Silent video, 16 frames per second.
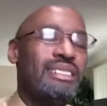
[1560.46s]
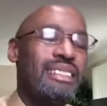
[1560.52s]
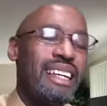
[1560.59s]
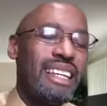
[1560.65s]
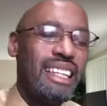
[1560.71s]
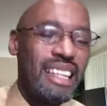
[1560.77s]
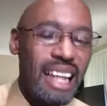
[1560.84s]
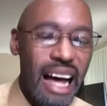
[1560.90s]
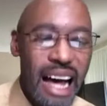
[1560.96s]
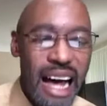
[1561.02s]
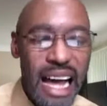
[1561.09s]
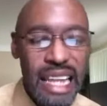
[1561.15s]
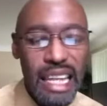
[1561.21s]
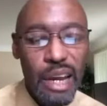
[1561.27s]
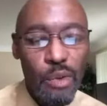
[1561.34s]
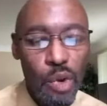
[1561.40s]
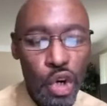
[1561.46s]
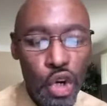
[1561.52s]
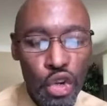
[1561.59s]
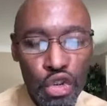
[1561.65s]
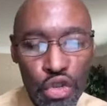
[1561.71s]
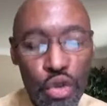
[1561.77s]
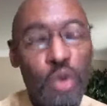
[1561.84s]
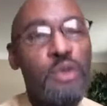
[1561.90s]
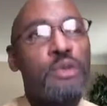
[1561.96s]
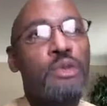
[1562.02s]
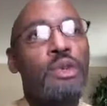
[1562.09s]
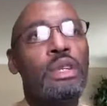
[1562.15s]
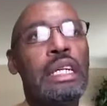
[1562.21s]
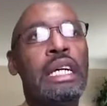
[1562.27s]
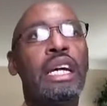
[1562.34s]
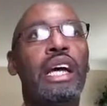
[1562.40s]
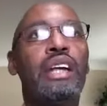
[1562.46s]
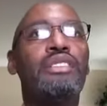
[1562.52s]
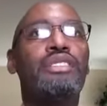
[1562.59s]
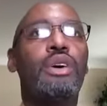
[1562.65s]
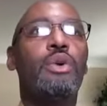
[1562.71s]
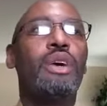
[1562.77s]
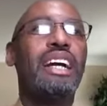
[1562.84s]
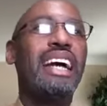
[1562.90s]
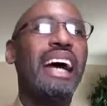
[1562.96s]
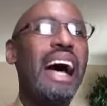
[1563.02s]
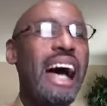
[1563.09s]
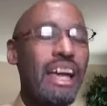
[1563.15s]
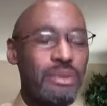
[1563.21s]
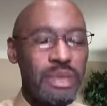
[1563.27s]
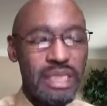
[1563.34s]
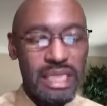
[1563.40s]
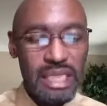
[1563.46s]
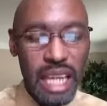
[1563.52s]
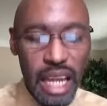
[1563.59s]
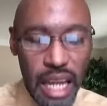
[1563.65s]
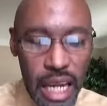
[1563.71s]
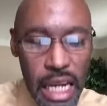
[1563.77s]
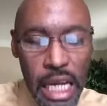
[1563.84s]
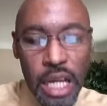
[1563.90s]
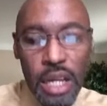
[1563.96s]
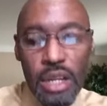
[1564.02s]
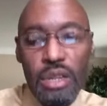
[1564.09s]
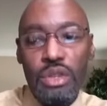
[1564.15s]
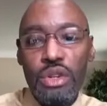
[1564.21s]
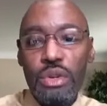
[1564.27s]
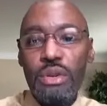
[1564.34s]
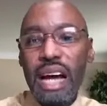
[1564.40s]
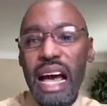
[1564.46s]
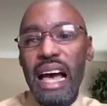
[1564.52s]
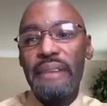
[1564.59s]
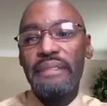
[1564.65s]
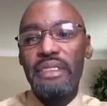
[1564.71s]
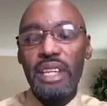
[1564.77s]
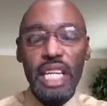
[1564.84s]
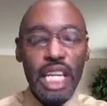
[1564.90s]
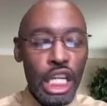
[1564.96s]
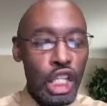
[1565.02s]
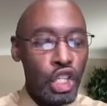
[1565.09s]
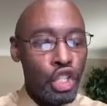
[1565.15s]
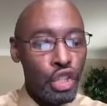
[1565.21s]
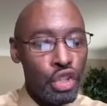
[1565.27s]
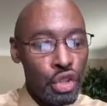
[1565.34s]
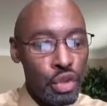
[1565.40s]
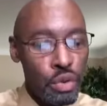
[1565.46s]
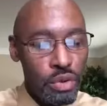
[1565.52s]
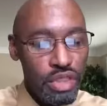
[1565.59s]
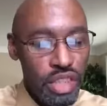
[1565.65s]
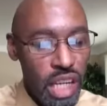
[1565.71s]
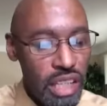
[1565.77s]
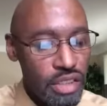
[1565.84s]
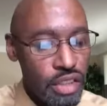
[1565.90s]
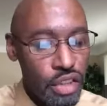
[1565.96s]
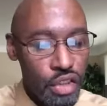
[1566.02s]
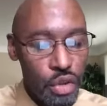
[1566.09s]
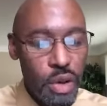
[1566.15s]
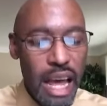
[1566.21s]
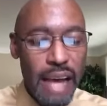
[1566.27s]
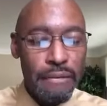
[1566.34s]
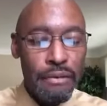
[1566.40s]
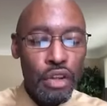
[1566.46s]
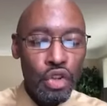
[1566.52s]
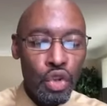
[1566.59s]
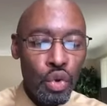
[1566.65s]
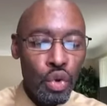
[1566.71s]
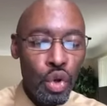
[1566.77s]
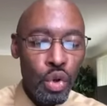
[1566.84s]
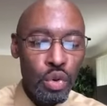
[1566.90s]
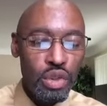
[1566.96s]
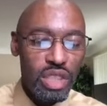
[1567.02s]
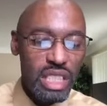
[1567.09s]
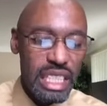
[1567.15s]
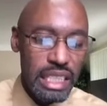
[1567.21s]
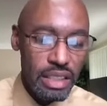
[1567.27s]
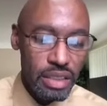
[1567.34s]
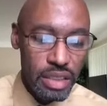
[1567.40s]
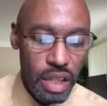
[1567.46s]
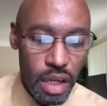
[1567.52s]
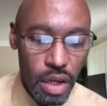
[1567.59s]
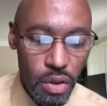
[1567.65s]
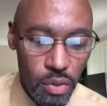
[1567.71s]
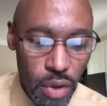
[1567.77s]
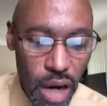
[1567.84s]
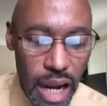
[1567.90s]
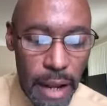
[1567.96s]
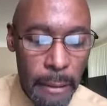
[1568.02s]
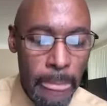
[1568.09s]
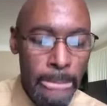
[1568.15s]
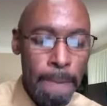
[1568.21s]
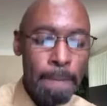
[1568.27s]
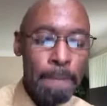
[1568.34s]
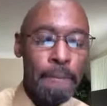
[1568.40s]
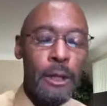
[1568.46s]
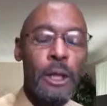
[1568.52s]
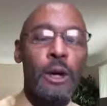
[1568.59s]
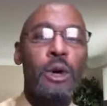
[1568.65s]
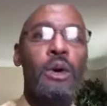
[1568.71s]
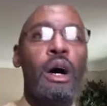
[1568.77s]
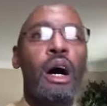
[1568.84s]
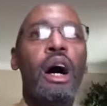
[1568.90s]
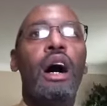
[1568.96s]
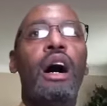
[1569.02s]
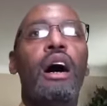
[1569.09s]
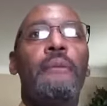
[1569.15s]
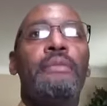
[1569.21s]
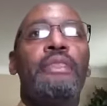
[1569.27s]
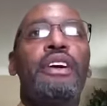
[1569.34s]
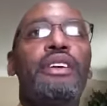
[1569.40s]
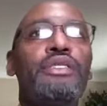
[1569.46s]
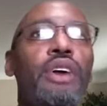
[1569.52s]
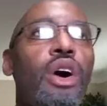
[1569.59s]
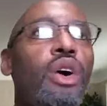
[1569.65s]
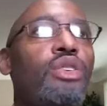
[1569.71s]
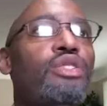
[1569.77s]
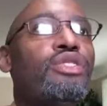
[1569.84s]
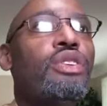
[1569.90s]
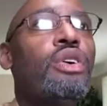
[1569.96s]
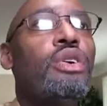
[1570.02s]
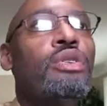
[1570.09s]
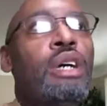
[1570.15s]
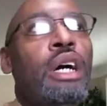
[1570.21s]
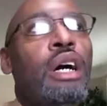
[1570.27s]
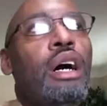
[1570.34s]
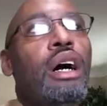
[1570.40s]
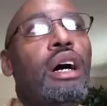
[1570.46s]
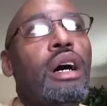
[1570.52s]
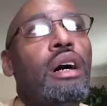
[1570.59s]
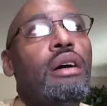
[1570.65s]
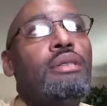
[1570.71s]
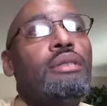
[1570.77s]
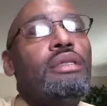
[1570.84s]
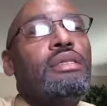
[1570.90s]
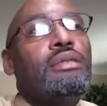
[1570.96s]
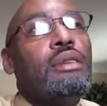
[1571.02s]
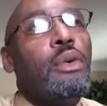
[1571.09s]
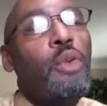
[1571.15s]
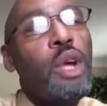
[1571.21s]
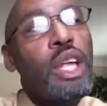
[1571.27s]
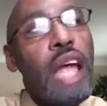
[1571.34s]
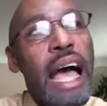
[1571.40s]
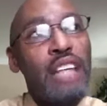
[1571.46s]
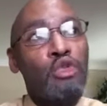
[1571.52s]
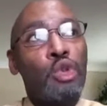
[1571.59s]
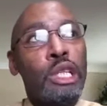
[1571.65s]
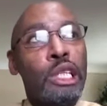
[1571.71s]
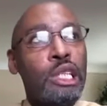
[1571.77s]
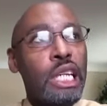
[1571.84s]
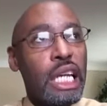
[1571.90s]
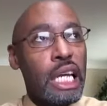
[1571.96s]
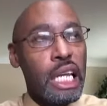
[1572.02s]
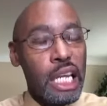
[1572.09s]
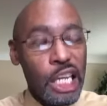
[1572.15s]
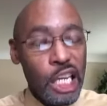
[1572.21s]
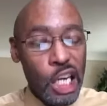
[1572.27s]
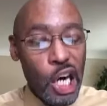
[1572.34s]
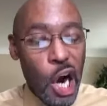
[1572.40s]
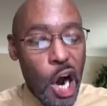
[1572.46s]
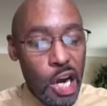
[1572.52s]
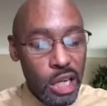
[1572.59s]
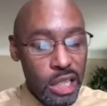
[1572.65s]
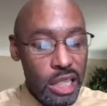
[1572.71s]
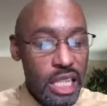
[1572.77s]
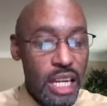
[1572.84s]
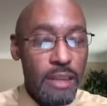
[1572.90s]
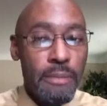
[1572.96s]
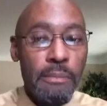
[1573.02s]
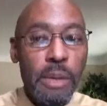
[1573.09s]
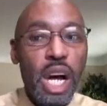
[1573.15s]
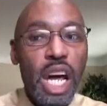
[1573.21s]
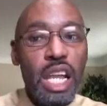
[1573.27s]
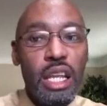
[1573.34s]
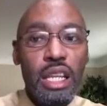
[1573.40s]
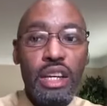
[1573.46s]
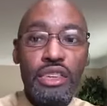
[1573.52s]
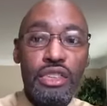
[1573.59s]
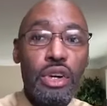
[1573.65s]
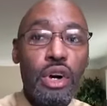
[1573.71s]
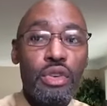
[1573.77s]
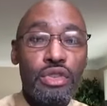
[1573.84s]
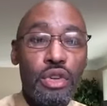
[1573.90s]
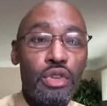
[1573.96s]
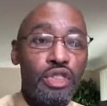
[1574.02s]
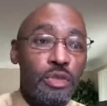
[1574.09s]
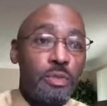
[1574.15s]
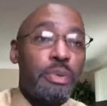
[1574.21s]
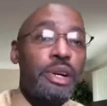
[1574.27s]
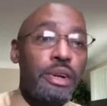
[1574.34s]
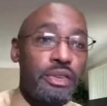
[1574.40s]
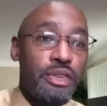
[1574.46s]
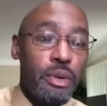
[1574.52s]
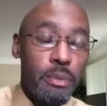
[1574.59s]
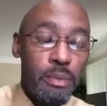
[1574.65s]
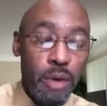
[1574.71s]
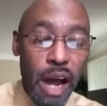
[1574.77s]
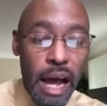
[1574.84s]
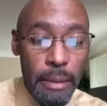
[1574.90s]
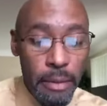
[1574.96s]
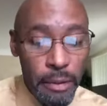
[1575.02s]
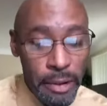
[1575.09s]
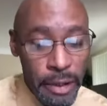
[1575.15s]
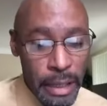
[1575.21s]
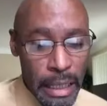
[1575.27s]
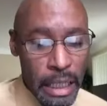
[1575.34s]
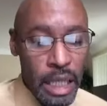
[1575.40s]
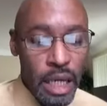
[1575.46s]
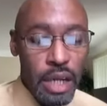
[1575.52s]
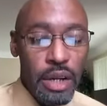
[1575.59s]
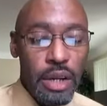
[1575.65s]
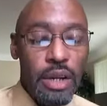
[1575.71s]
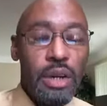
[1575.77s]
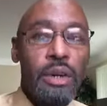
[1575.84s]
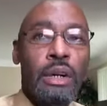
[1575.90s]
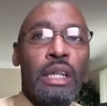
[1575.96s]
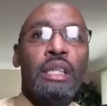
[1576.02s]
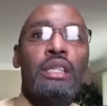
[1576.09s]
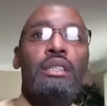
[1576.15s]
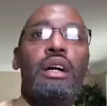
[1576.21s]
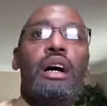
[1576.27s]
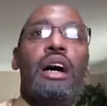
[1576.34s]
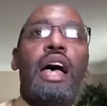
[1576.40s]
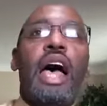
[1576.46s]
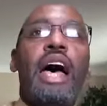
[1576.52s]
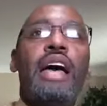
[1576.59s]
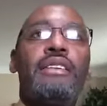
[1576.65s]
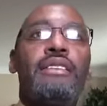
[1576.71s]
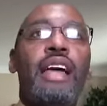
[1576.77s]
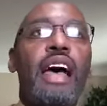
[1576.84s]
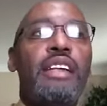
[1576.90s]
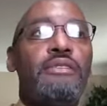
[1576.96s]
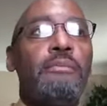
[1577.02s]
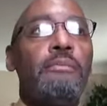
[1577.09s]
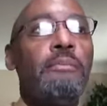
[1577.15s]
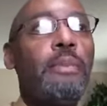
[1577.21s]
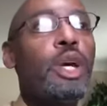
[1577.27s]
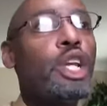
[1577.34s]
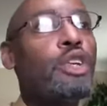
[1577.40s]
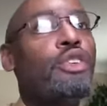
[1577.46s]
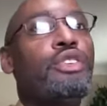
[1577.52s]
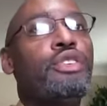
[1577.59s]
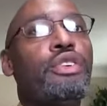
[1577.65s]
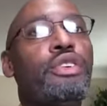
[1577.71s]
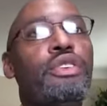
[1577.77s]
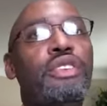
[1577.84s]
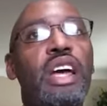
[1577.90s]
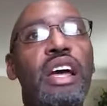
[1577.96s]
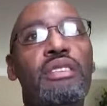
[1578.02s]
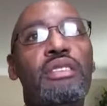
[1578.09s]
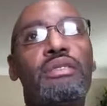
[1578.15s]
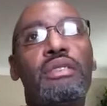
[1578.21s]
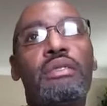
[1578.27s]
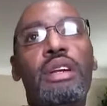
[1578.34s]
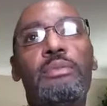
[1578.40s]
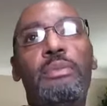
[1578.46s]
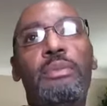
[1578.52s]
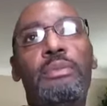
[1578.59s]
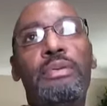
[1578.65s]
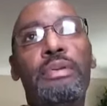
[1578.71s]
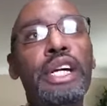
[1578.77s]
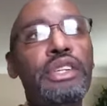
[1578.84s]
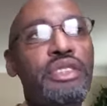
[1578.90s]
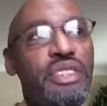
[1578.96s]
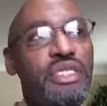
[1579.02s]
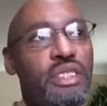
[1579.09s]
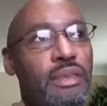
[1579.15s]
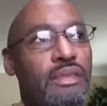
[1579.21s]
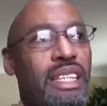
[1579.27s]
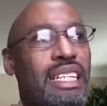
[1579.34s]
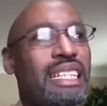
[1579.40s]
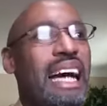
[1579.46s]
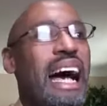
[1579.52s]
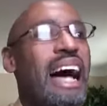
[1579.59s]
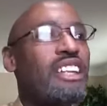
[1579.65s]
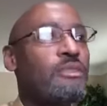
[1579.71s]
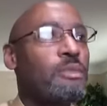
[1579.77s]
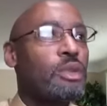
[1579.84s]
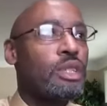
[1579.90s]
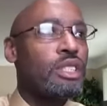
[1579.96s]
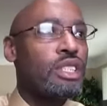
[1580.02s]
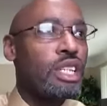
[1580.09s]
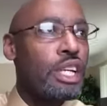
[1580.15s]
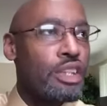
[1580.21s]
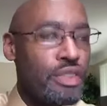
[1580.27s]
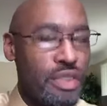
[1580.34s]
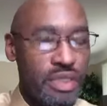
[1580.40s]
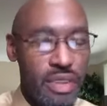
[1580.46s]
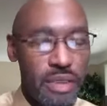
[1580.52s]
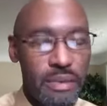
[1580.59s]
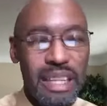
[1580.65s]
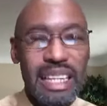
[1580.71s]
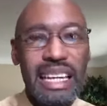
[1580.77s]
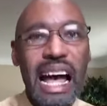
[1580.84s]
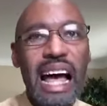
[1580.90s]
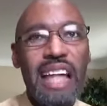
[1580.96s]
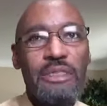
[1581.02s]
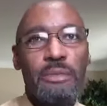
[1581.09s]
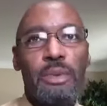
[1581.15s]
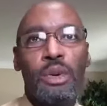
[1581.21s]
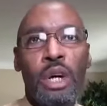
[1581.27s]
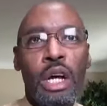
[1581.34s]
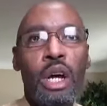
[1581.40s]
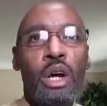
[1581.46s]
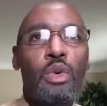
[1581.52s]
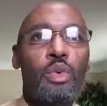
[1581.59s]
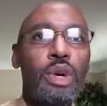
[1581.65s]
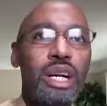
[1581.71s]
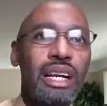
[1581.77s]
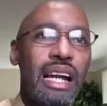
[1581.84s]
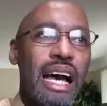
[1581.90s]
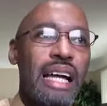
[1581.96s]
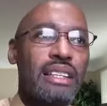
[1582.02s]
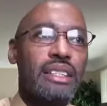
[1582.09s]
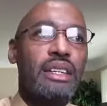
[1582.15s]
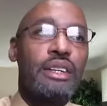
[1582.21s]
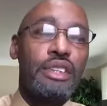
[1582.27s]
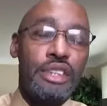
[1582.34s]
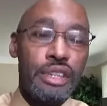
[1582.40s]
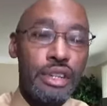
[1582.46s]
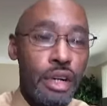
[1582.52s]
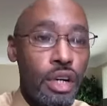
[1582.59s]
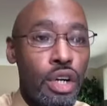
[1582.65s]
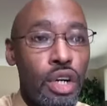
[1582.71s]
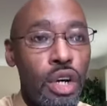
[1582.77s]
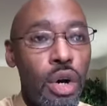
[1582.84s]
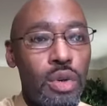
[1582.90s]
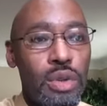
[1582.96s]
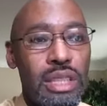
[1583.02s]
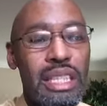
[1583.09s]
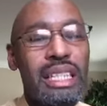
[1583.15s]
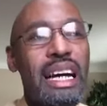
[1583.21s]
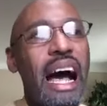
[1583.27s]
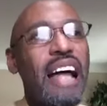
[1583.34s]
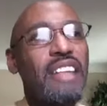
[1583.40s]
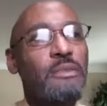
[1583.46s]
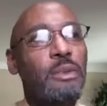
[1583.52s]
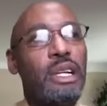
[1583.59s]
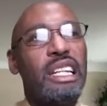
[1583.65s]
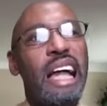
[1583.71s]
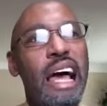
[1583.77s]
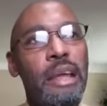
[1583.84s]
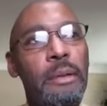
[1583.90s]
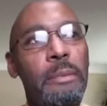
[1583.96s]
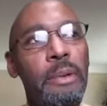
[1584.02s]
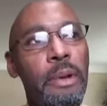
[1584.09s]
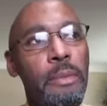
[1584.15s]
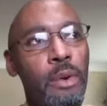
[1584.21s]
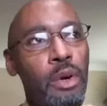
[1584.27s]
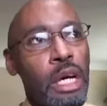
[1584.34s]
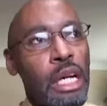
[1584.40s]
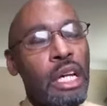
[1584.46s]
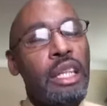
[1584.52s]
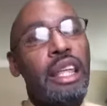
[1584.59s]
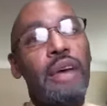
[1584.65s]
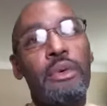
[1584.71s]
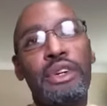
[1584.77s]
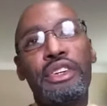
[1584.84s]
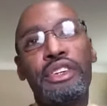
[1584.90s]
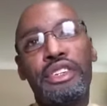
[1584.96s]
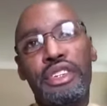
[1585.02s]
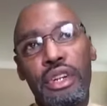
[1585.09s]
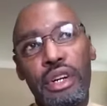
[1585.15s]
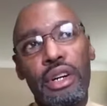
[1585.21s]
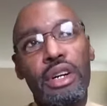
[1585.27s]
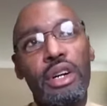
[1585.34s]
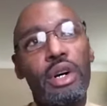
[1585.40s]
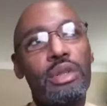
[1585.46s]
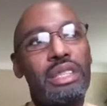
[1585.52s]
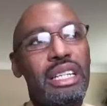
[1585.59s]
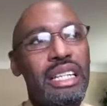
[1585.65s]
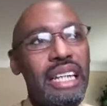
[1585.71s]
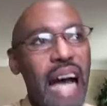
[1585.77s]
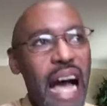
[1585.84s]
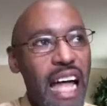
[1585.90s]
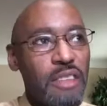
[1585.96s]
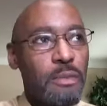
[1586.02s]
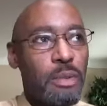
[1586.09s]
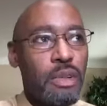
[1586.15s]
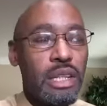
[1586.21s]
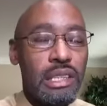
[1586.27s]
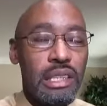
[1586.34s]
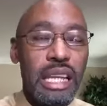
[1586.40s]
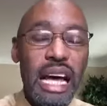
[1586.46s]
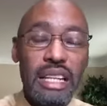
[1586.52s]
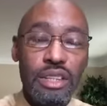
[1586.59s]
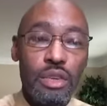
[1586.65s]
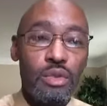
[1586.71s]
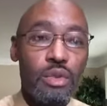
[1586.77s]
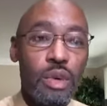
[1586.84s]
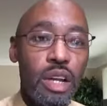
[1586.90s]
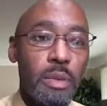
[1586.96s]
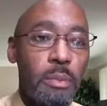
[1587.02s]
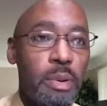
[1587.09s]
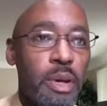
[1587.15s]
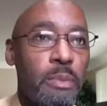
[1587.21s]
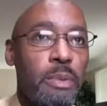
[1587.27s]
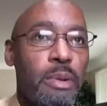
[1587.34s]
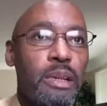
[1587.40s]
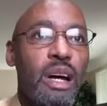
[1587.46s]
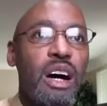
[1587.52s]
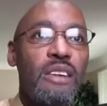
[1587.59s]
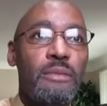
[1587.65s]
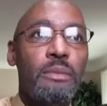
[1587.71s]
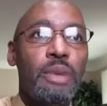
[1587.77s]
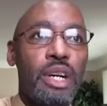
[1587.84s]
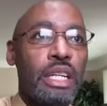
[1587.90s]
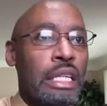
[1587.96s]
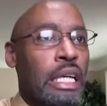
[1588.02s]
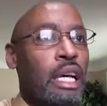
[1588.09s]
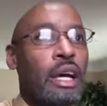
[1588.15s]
they lied, they weren't truthful. And so God was saying, you have to institute justice. You have to do those things that are right. You know, um, there's also, uh, and we as we look at it carnally as money, there's also spiritual bribery. You know, uh, as as ministers, as preachers of the gospel, teachers of the gospel, we're not to sugarcoat the gospel. A lot of people, they would sugarcoat the gospel as not to run people off, but